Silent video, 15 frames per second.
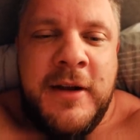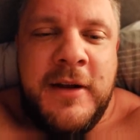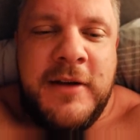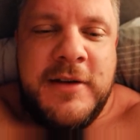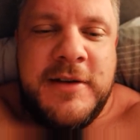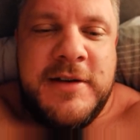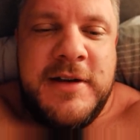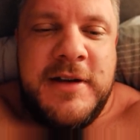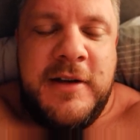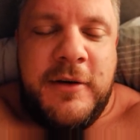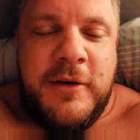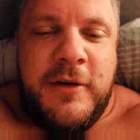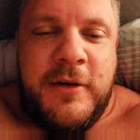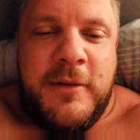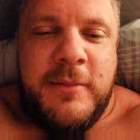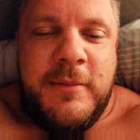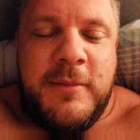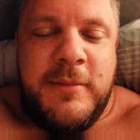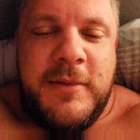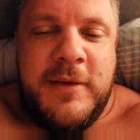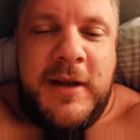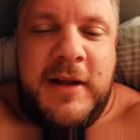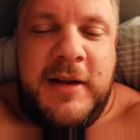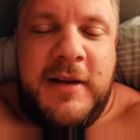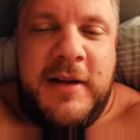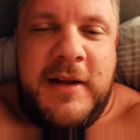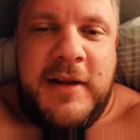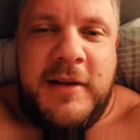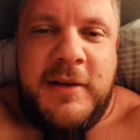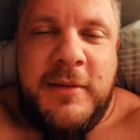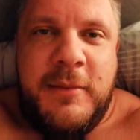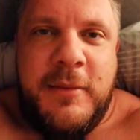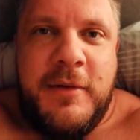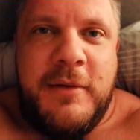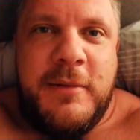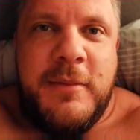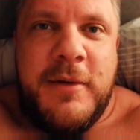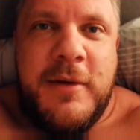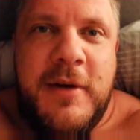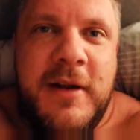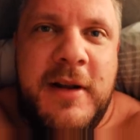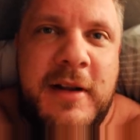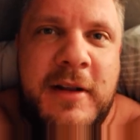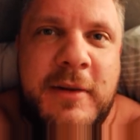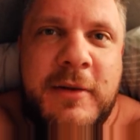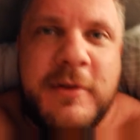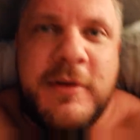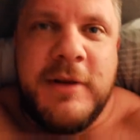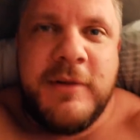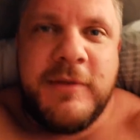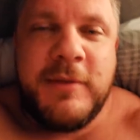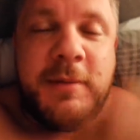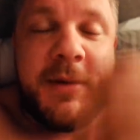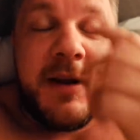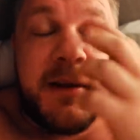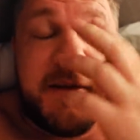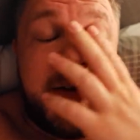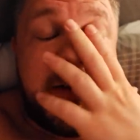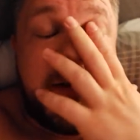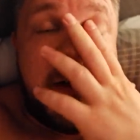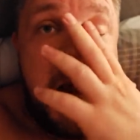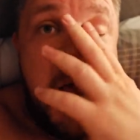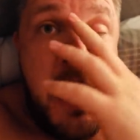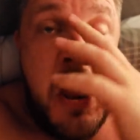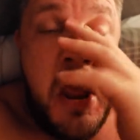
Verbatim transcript: Going to see Tom, Dad and that tomorrow morning. I think I'm going to go out for breakfast,